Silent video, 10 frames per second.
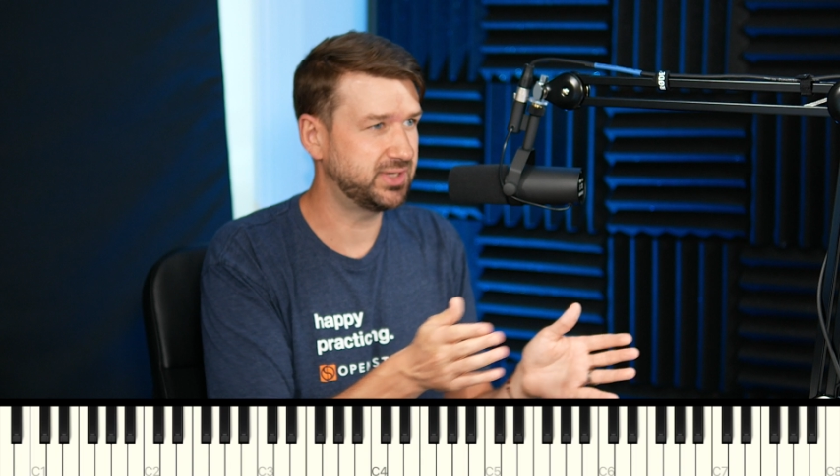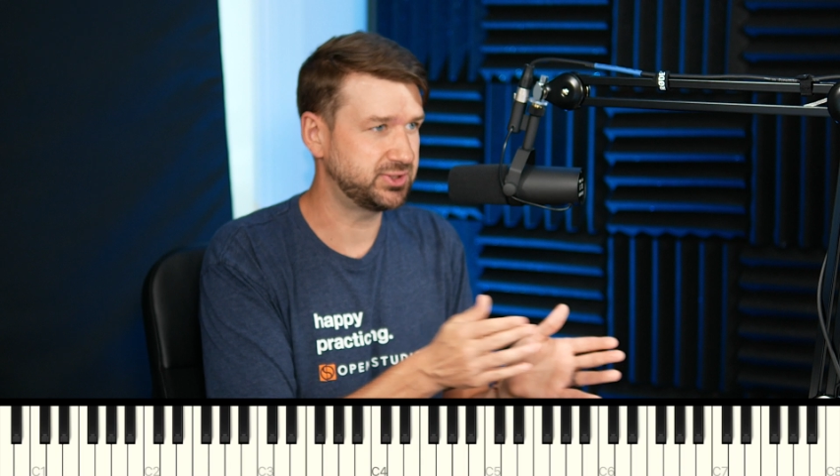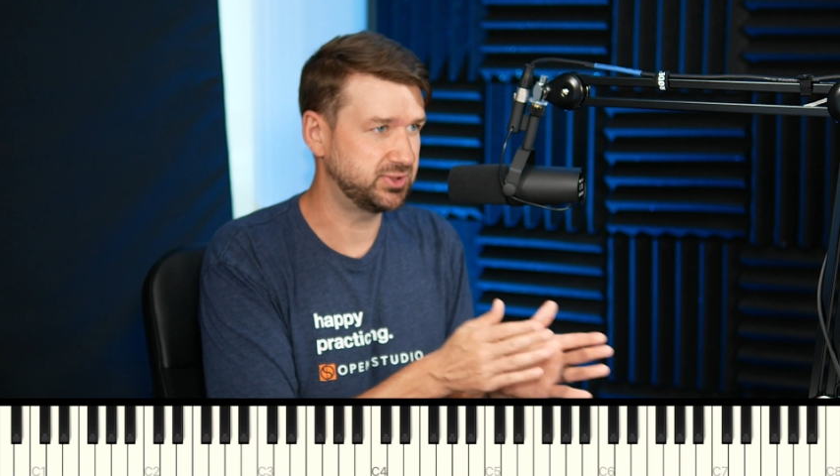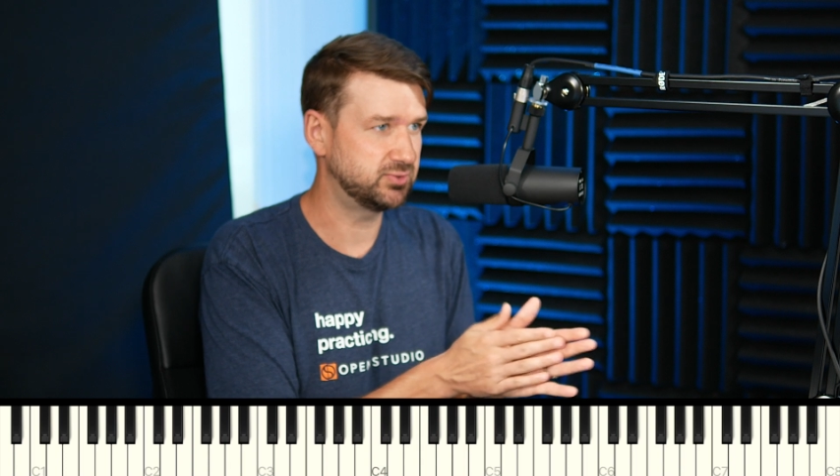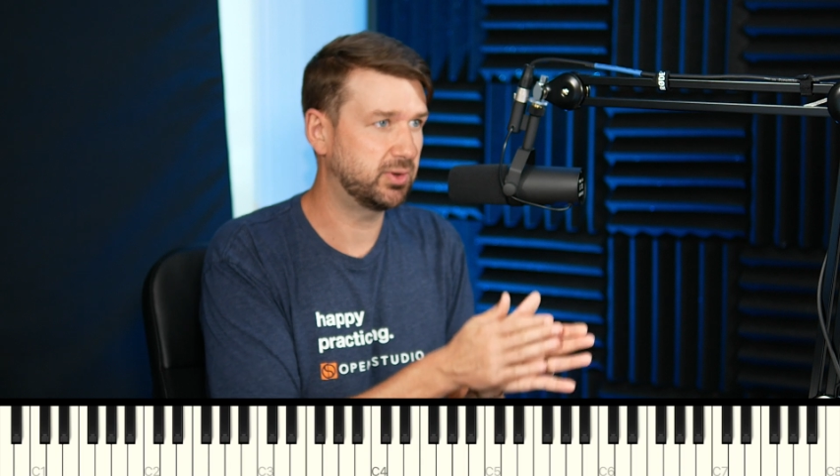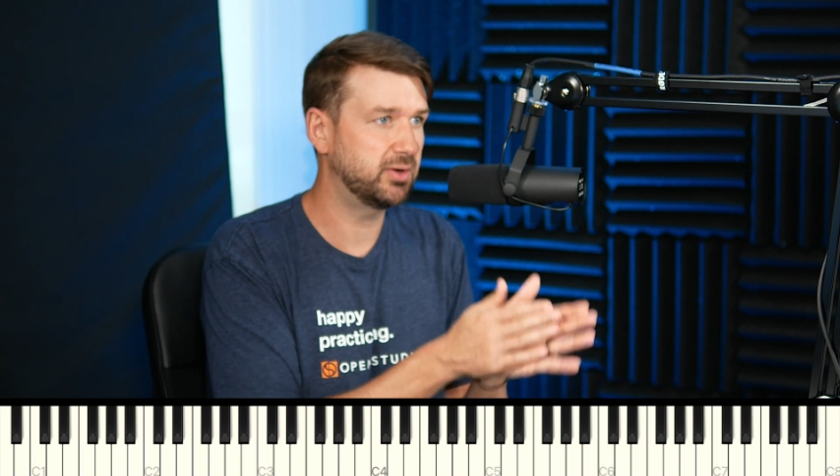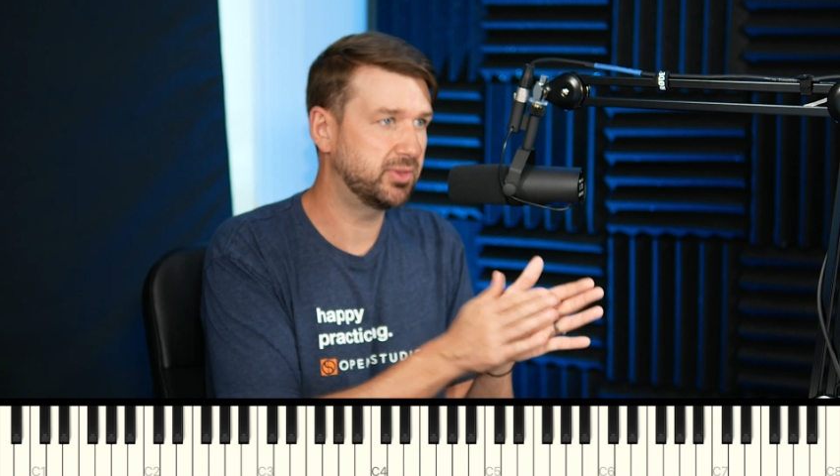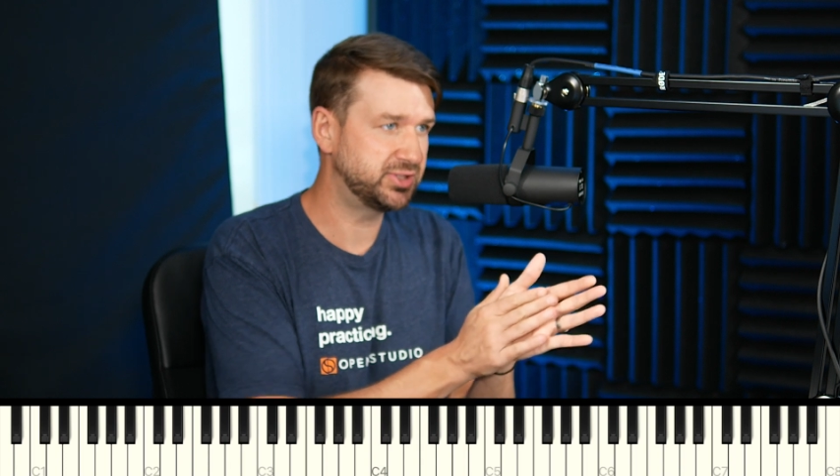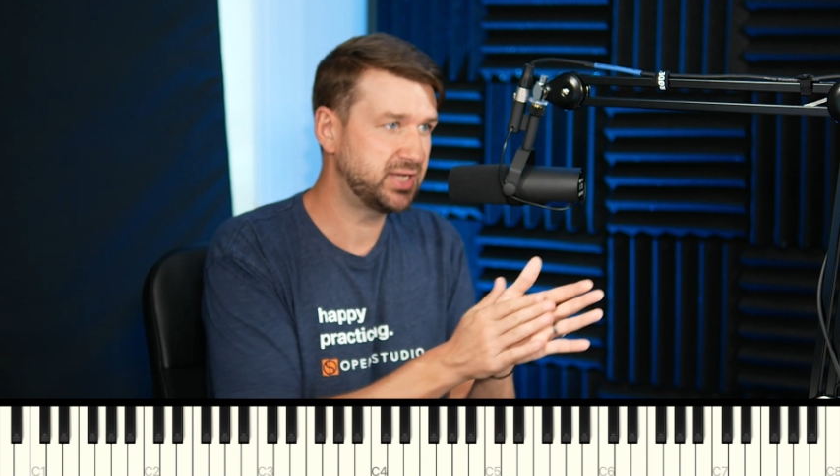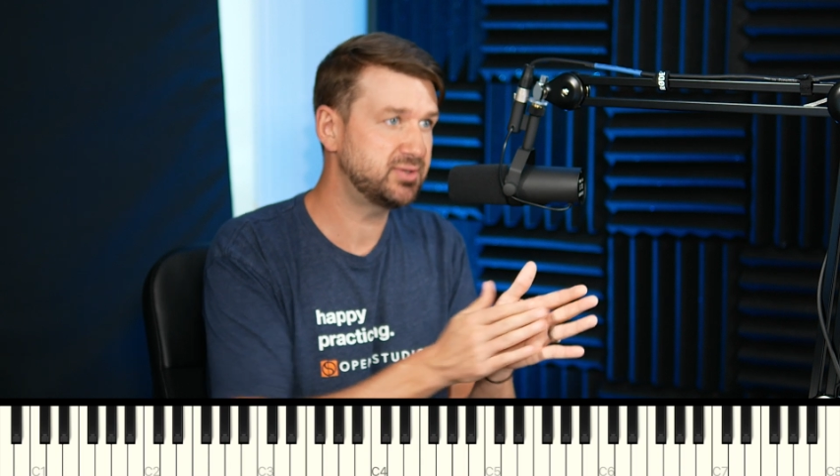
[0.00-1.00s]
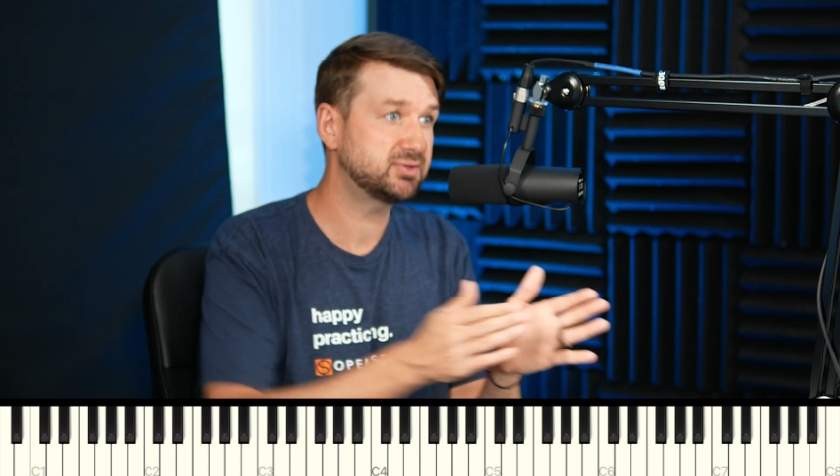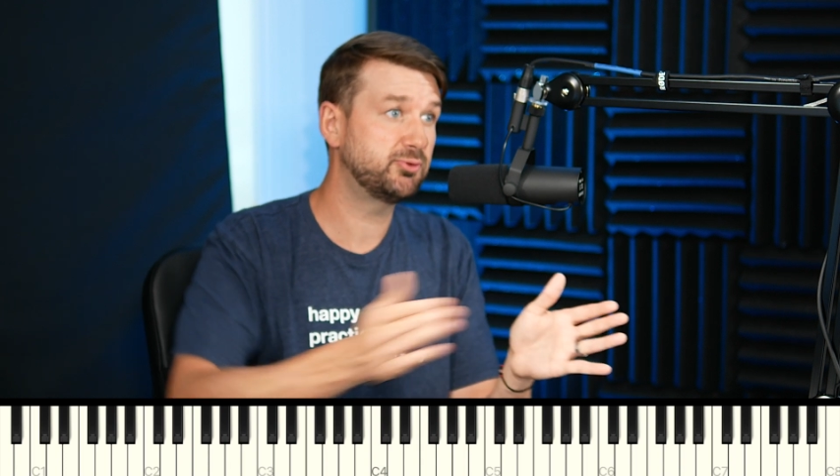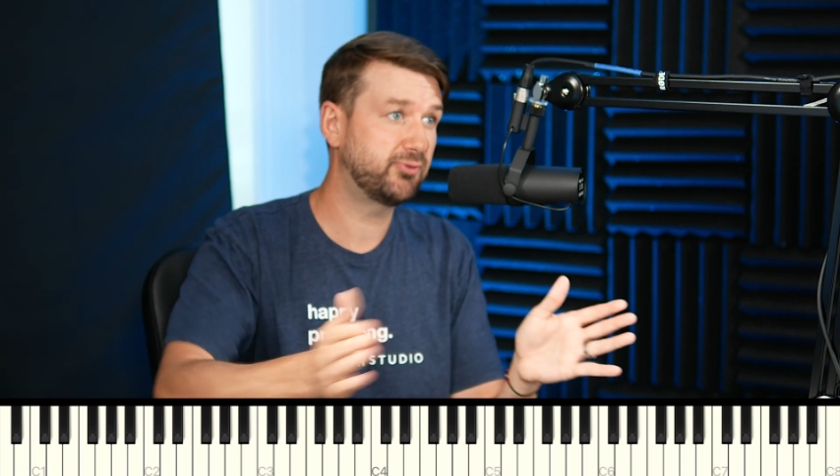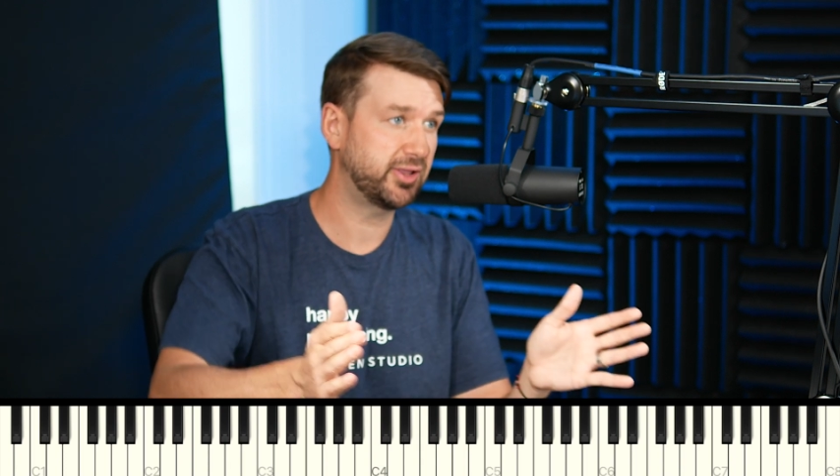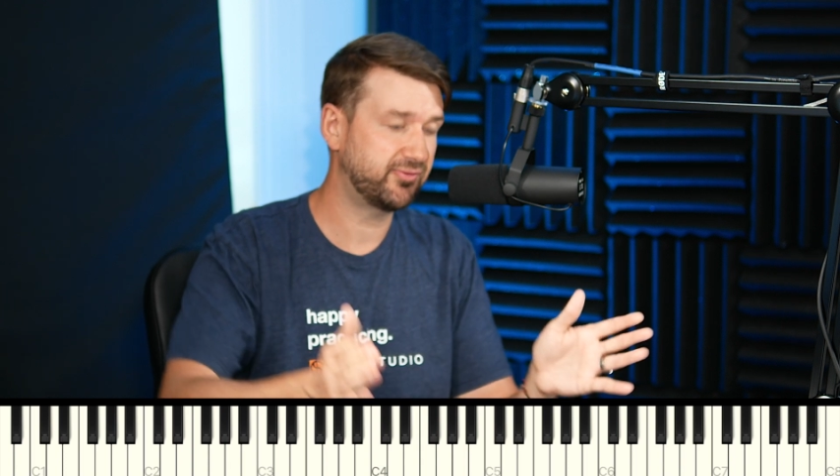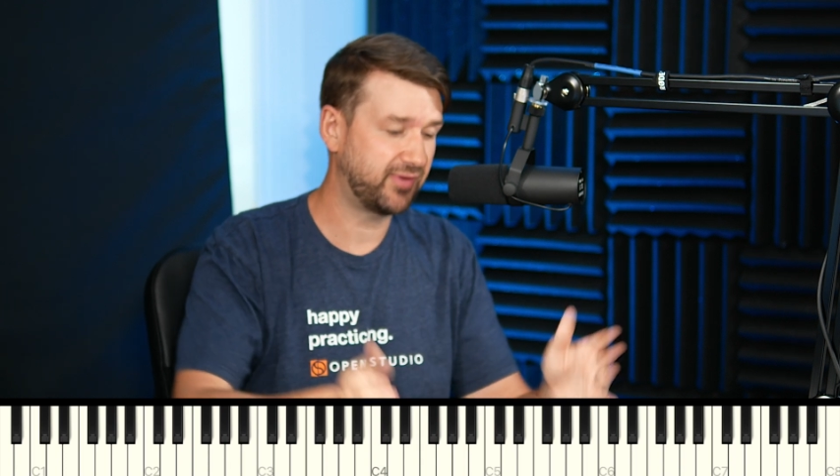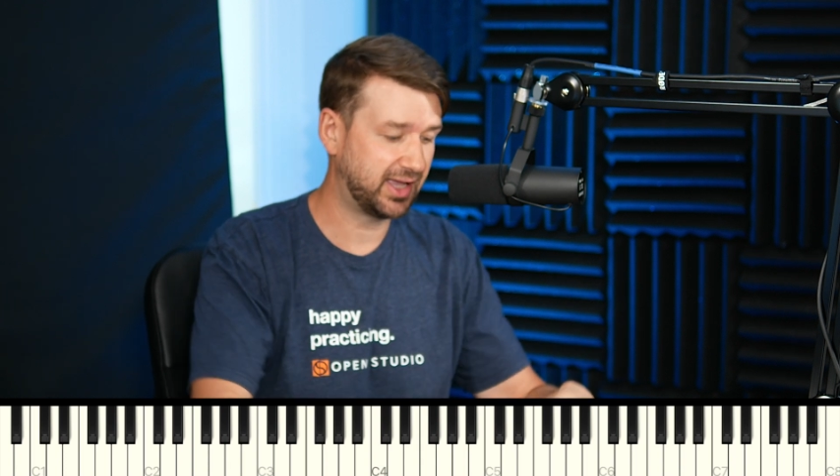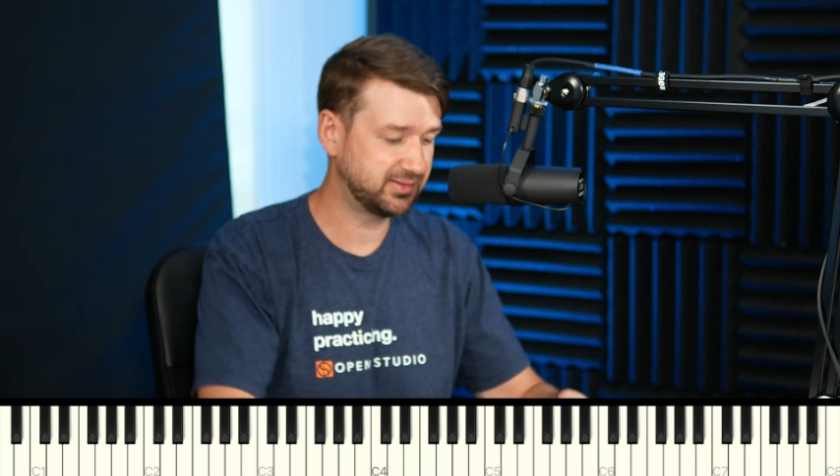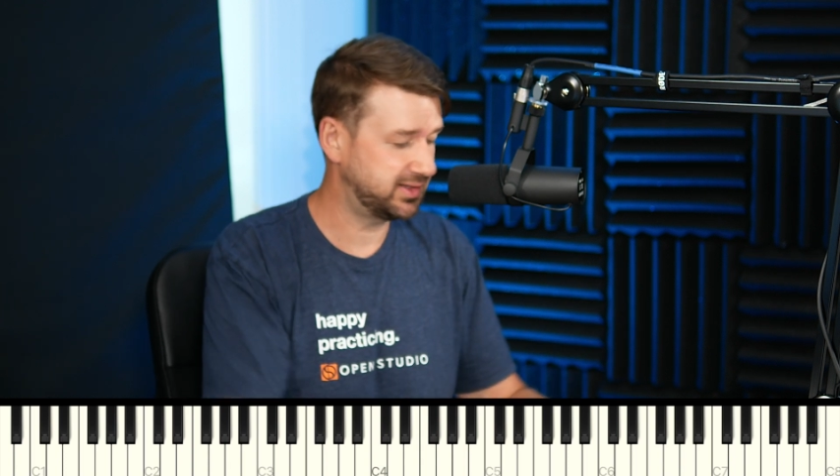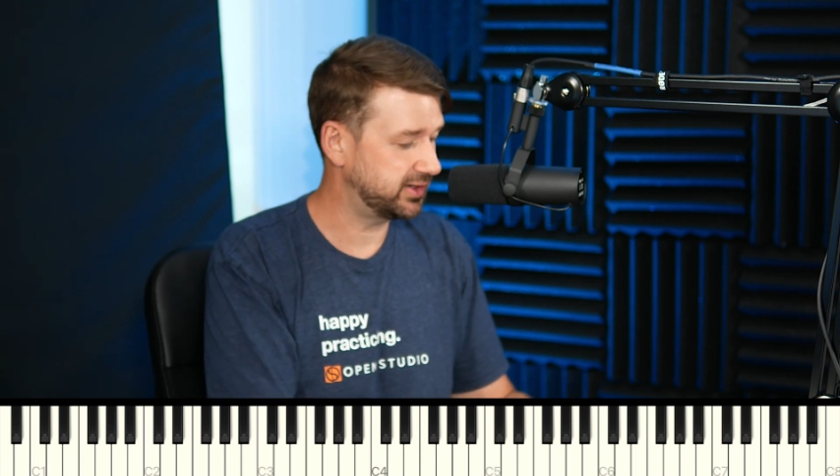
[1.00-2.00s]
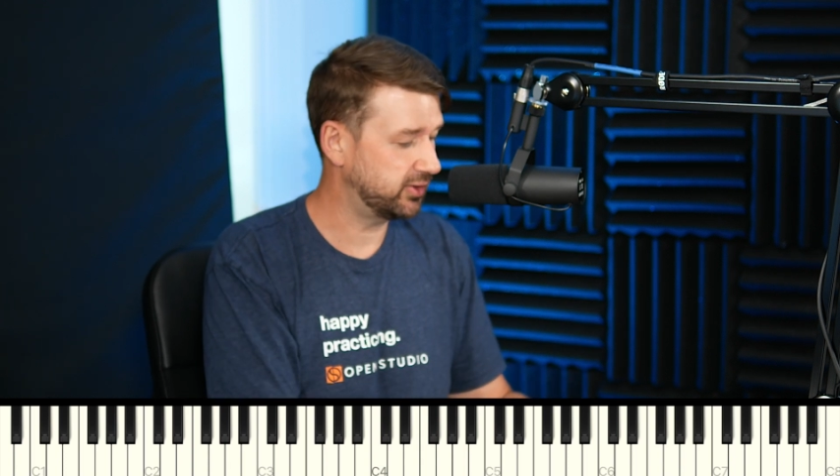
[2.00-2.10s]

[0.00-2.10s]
sections where the changes move really fast and then it